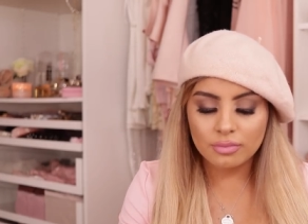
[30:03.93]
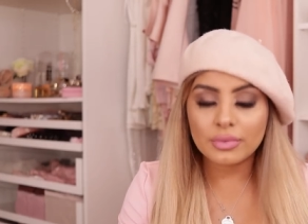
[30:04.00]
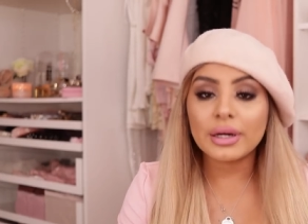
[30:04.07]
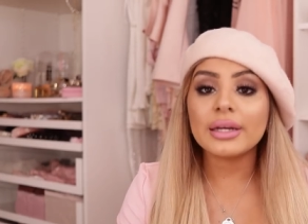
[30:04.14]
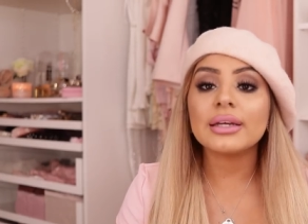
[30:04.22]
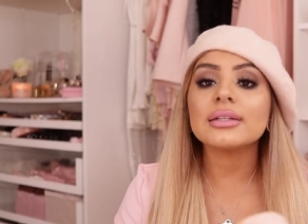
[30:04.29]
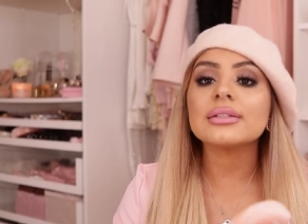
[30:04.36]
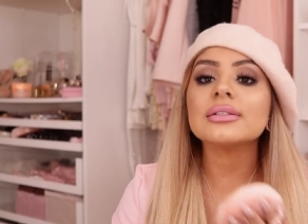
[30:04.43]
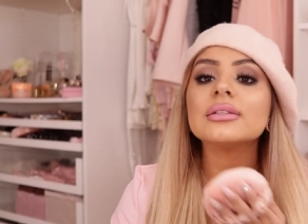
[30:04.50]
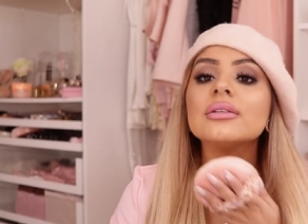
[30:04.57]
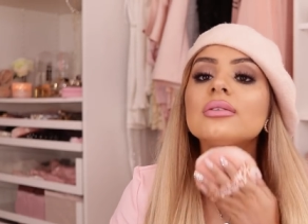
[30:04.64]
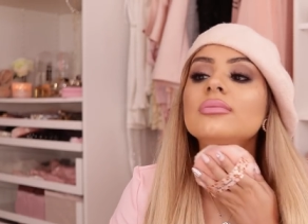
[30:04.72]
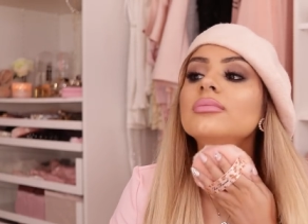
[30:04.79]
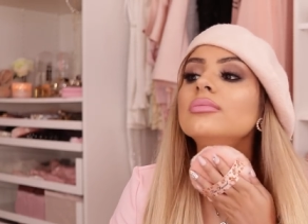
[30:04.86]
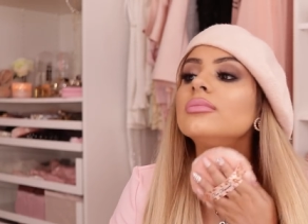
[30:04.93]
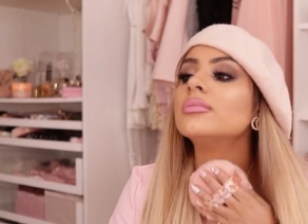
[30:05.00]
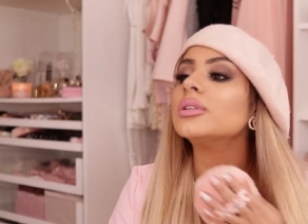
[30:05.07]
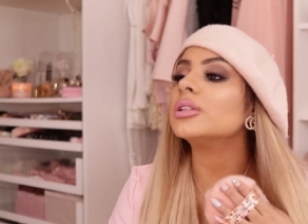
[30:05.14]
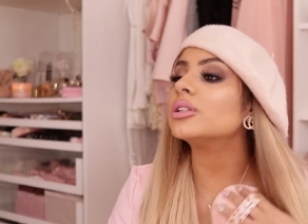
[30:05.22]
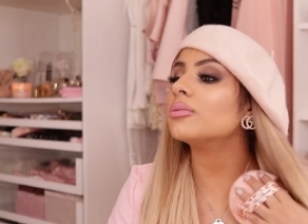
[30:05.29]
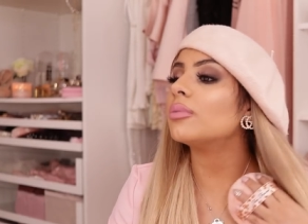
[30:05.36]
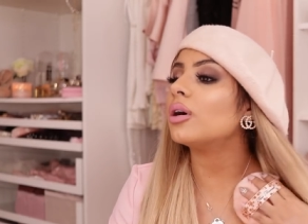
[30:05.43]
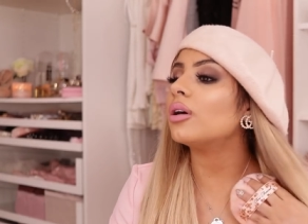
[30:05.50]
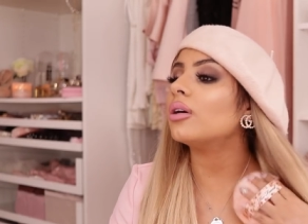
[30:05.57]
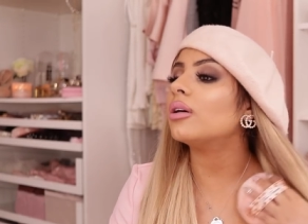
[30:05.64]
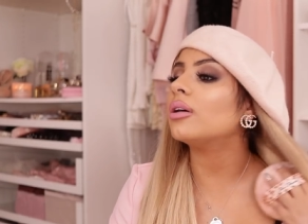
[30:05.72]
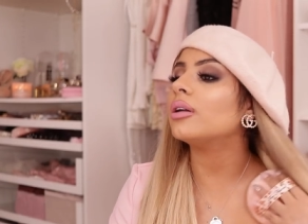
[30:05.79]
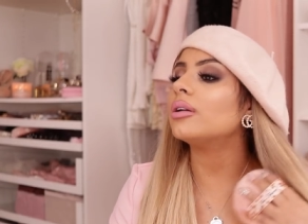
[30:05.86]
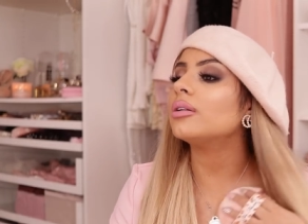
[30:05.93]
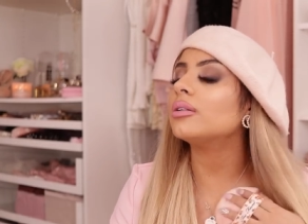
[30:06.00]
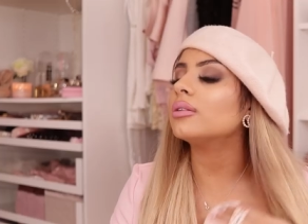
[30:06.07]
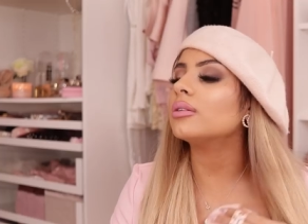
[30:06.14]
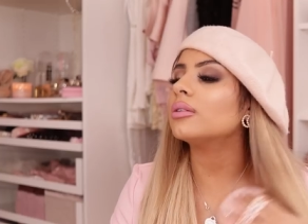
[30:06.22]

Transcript: probably get some. Put some on.